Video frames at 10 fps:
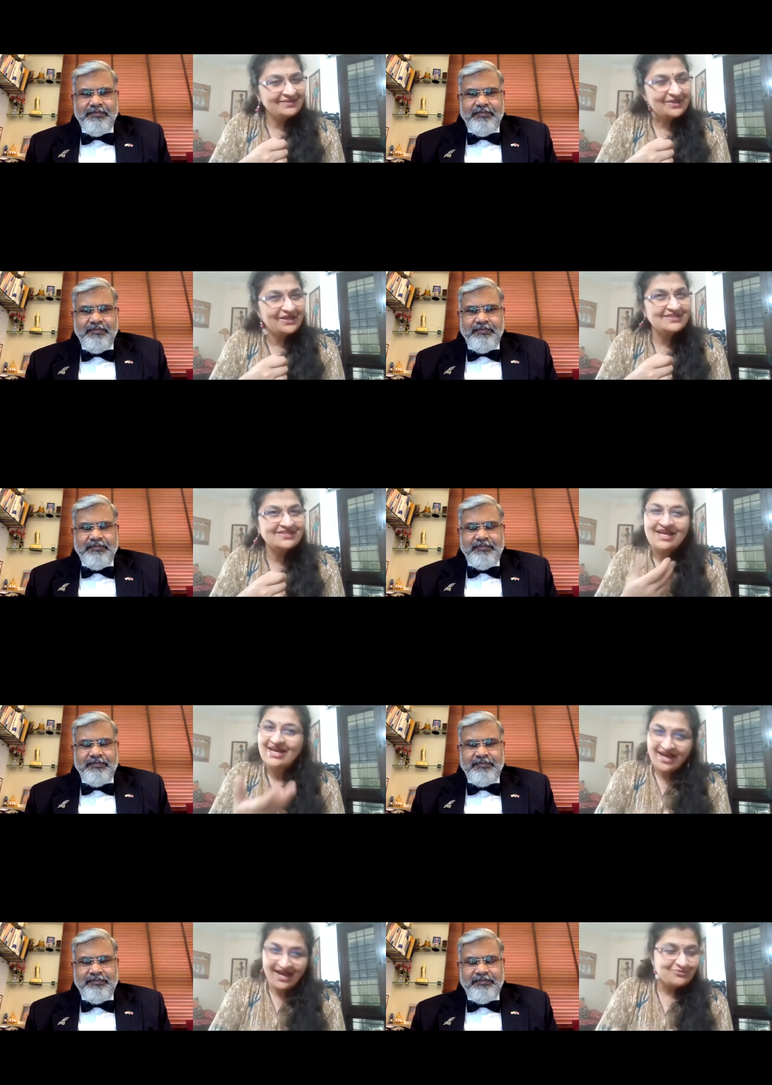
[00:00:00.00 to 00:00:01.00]
Speaker 1: Because
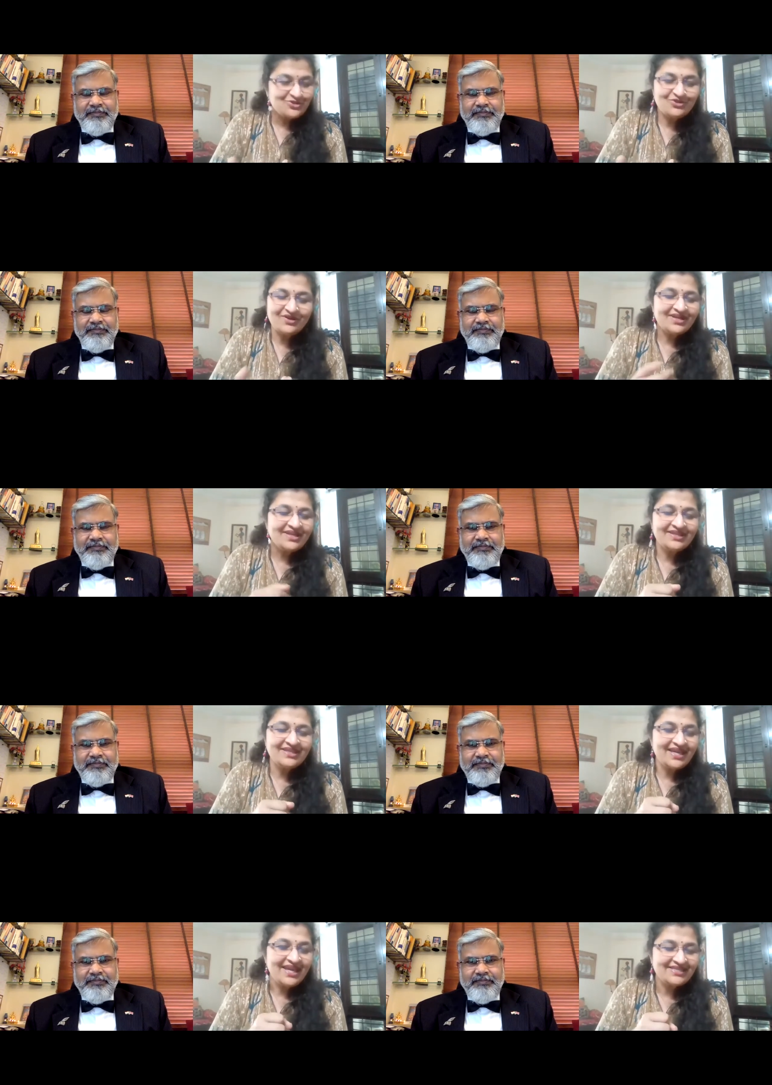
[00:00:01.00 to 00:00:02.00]
I'm sure in
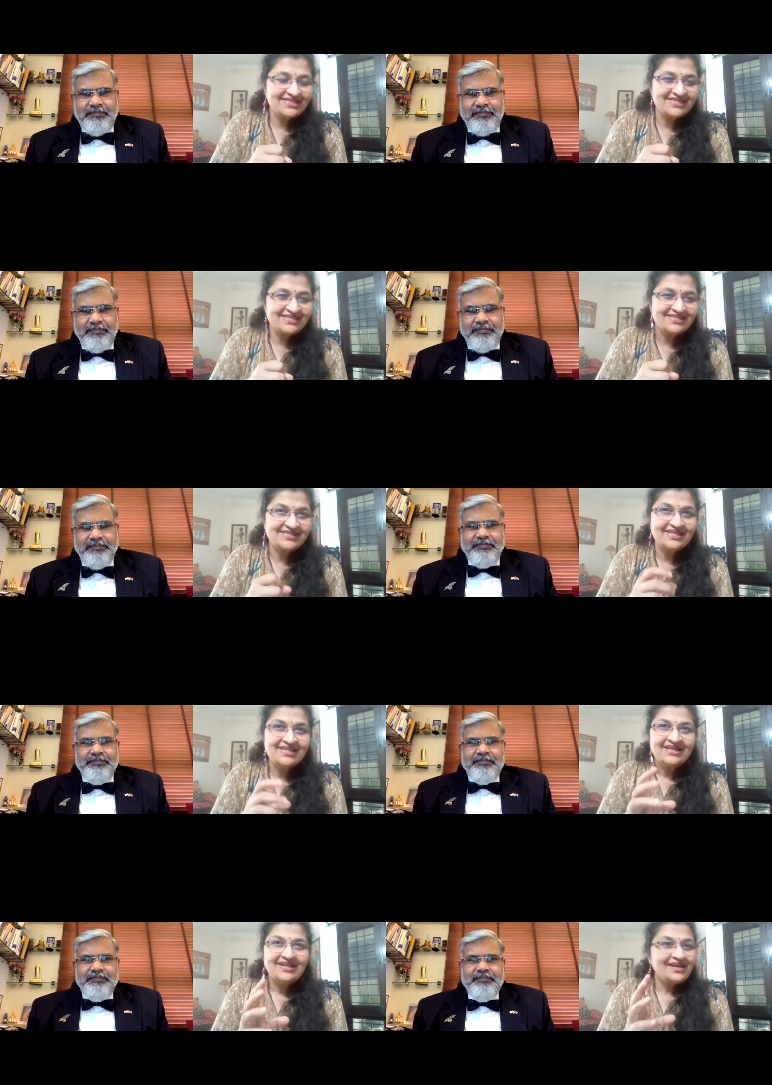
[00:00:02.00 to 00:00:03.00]
the
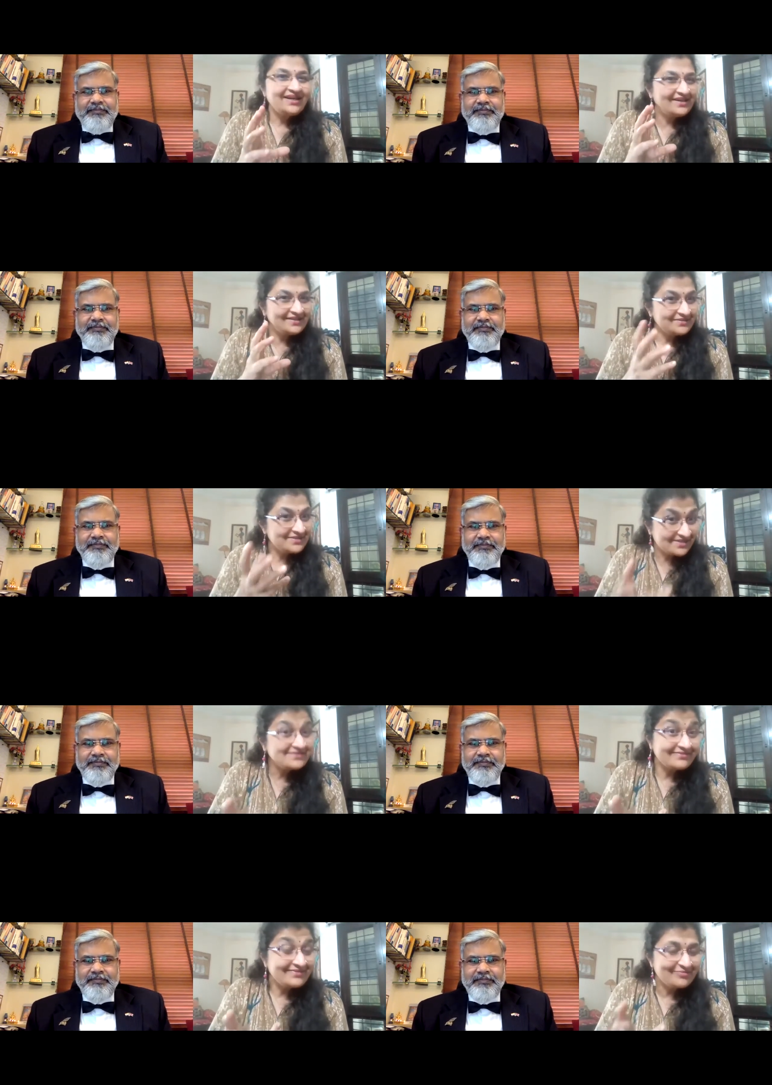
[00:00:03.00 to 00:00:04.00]
80s,
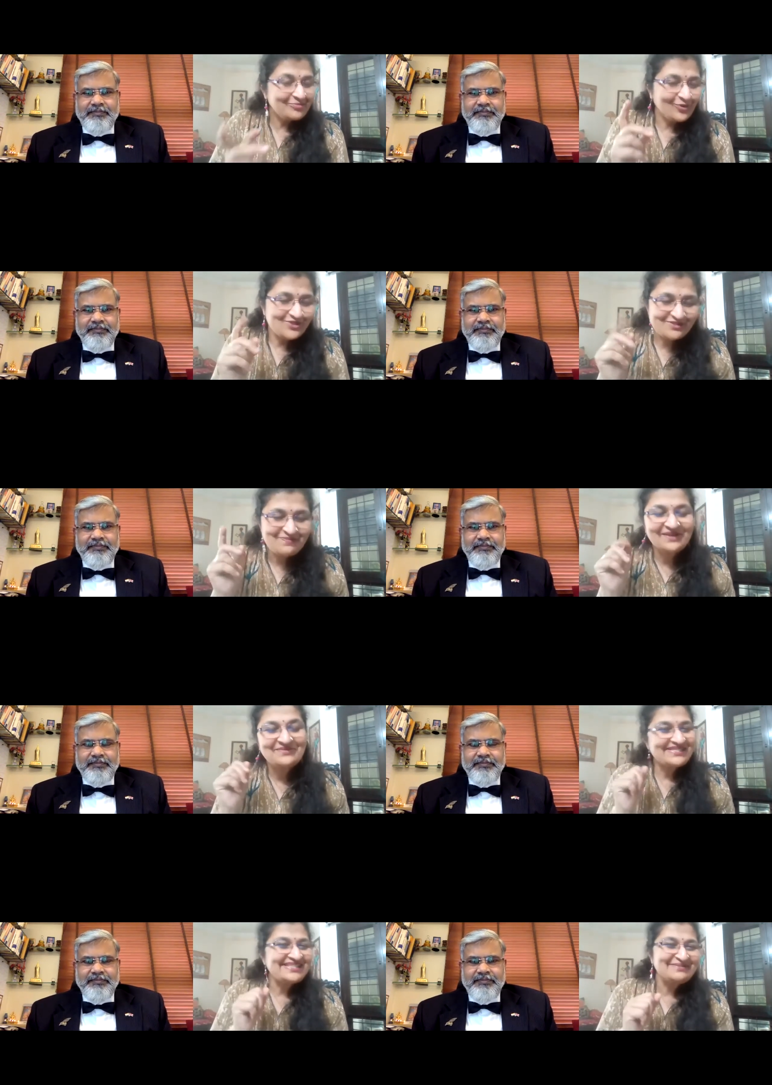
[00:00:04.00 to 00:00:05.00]
postmen were
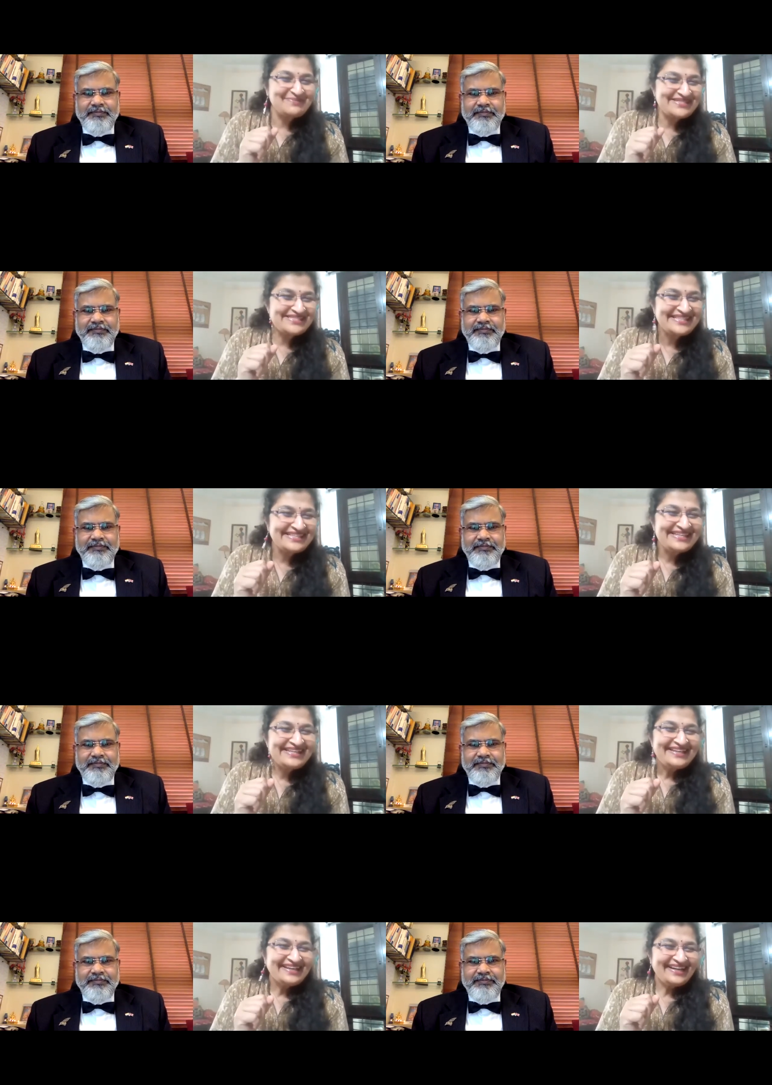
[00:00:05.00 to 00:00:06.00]
still busy
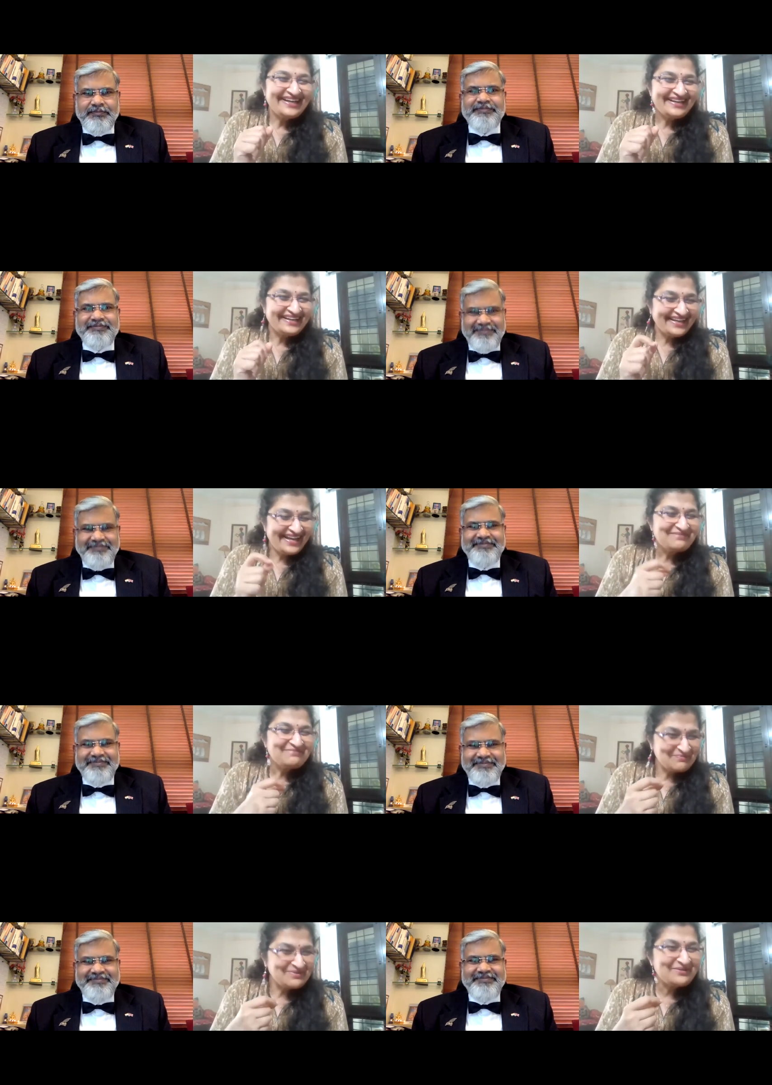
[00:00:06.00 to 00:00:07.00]
and
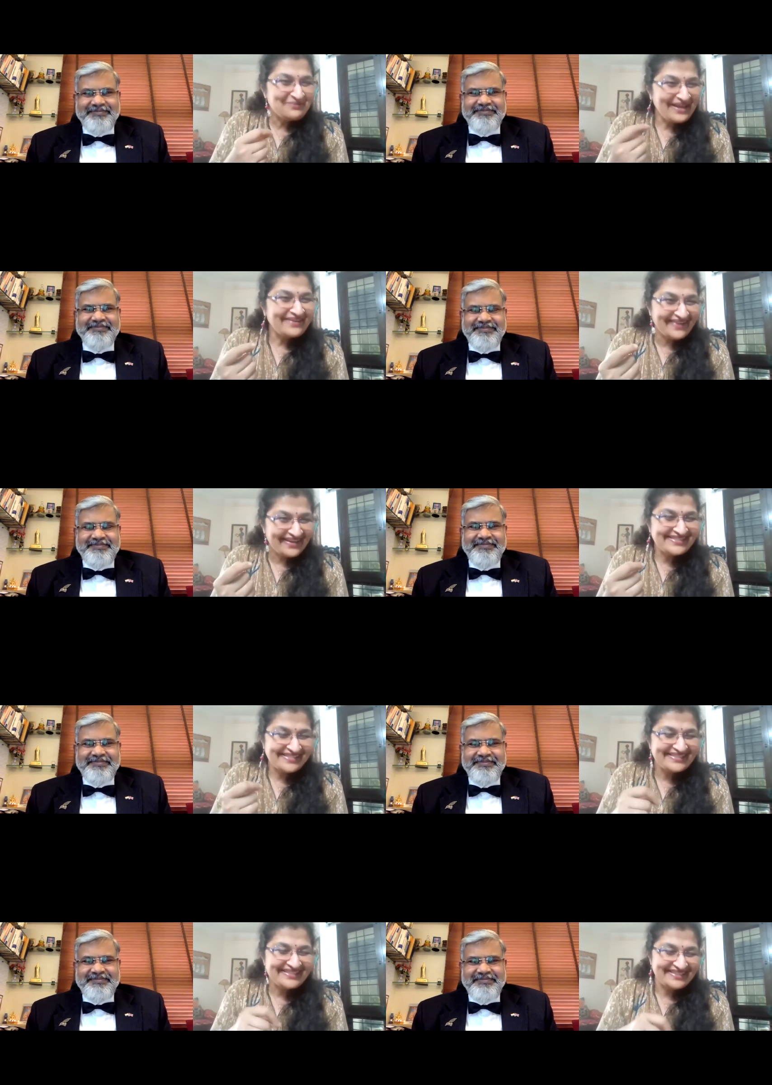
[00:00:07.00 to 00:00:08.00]
people were
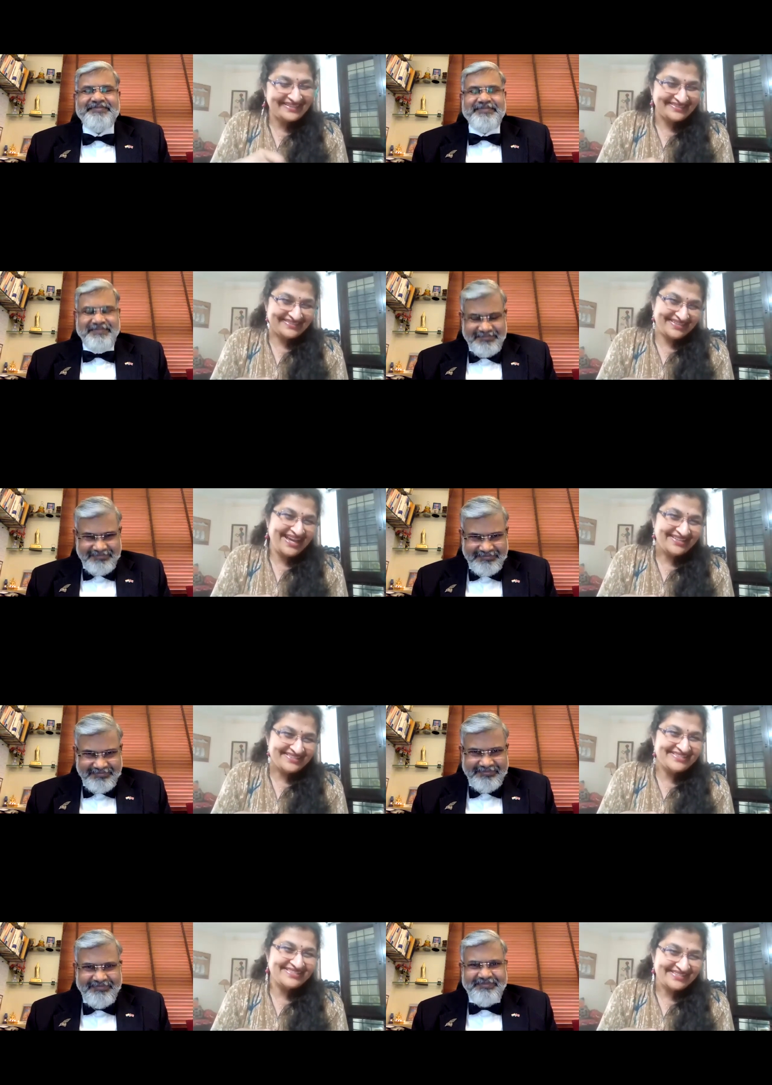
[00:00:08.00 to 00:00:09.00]
writing
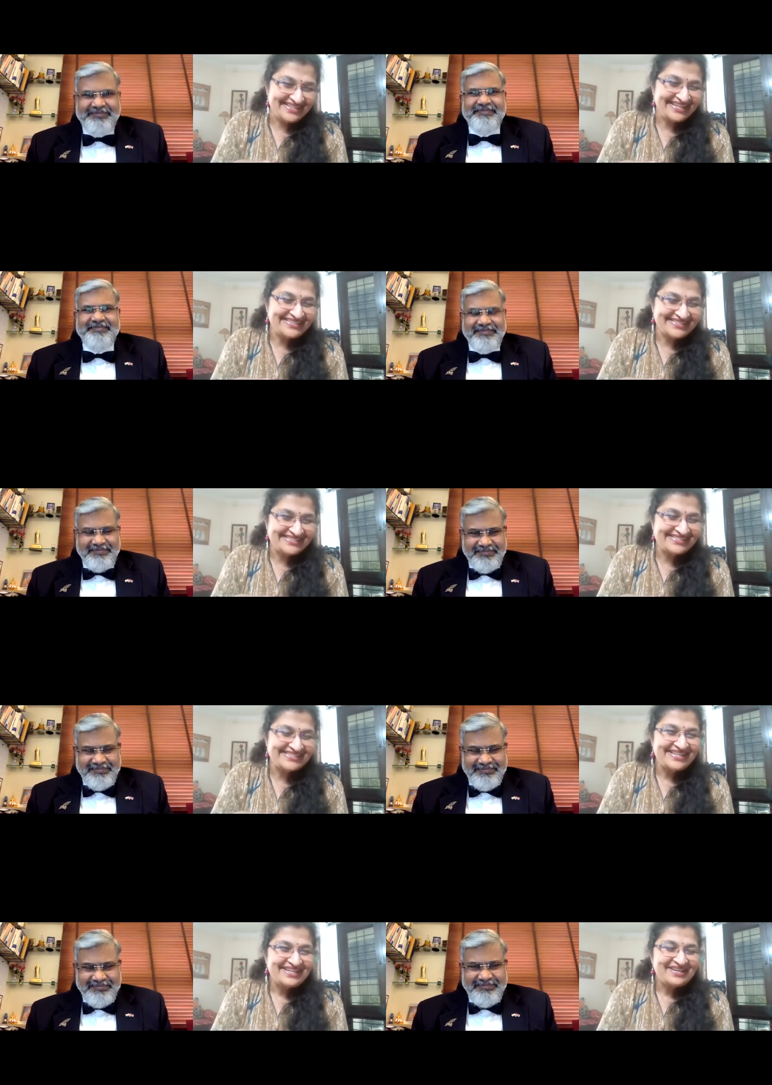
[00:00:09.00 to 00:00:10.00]
handwritten letters.